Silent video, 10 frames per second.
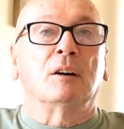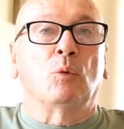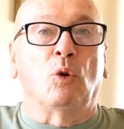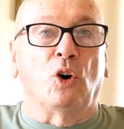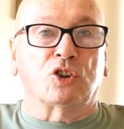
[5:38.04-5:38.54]

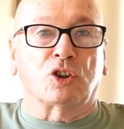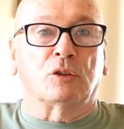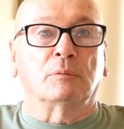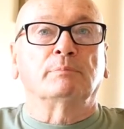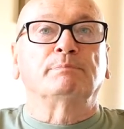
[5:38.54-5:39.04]

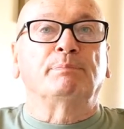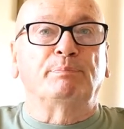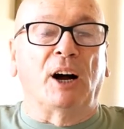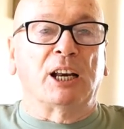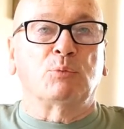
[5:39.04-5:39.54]
water,
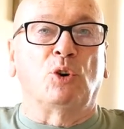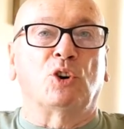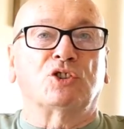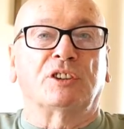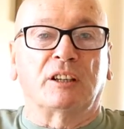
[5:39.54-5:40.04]
boiled
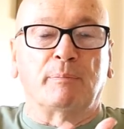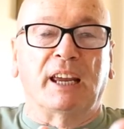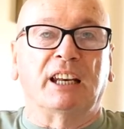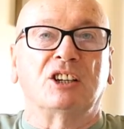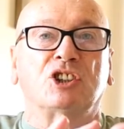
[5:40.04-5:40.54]
water, and it
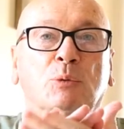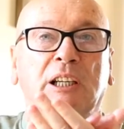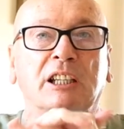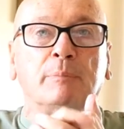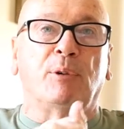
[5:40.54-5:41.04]
made into a
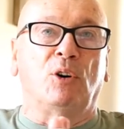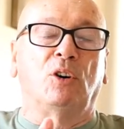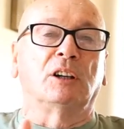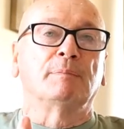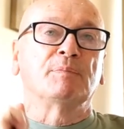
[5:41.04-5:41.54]
little
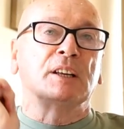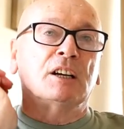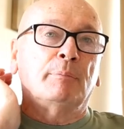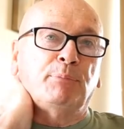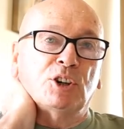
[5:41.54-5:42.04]
ball,
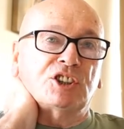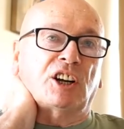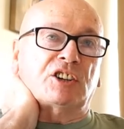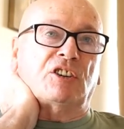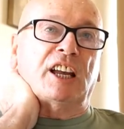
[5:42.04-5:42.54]
put it
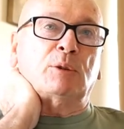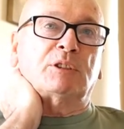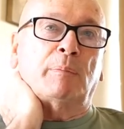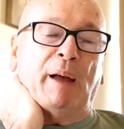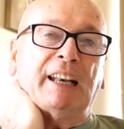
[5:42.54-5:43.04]
on your neck,
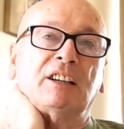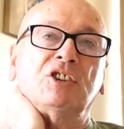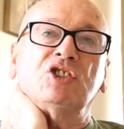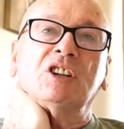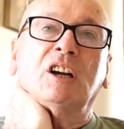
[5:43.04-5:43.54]
with a
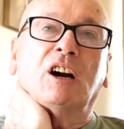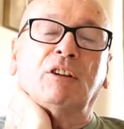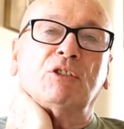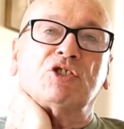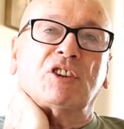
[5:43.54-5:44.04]
bandage
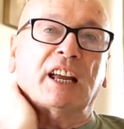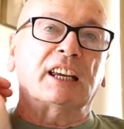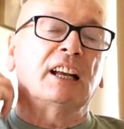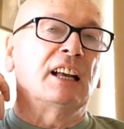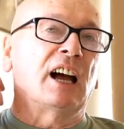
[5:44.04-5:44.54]
around your
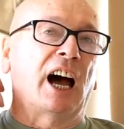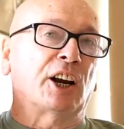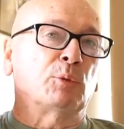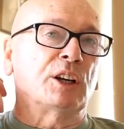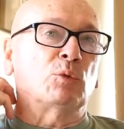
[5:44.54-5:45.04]
neck,
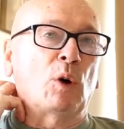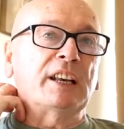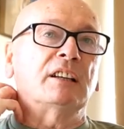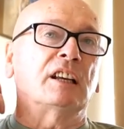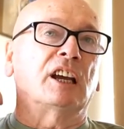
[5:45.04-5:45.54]
and when,
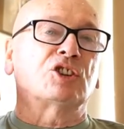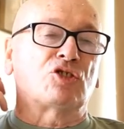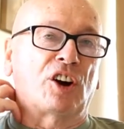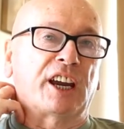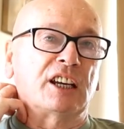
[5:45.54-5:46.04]
when it
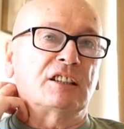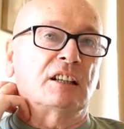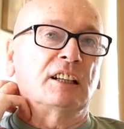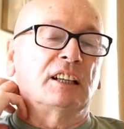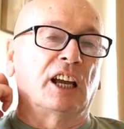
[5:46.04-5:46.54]
dried,
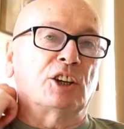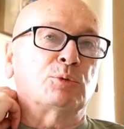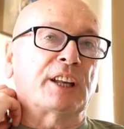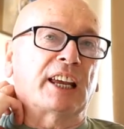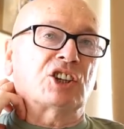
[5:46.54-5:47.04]

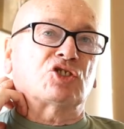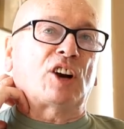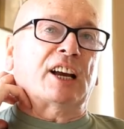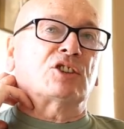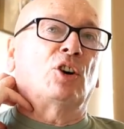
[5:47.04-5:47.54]
it would
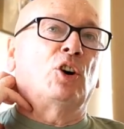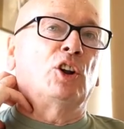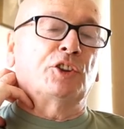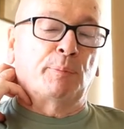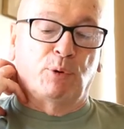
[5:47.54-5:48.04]
extract
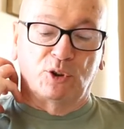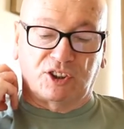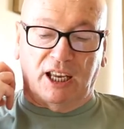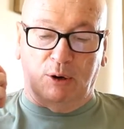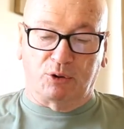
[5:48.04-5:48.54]
all the
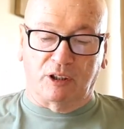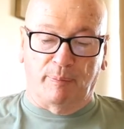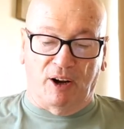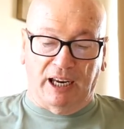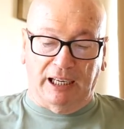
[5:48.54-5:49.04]
pus out of the
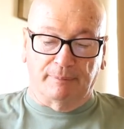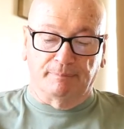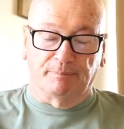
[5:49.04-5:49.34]
boil.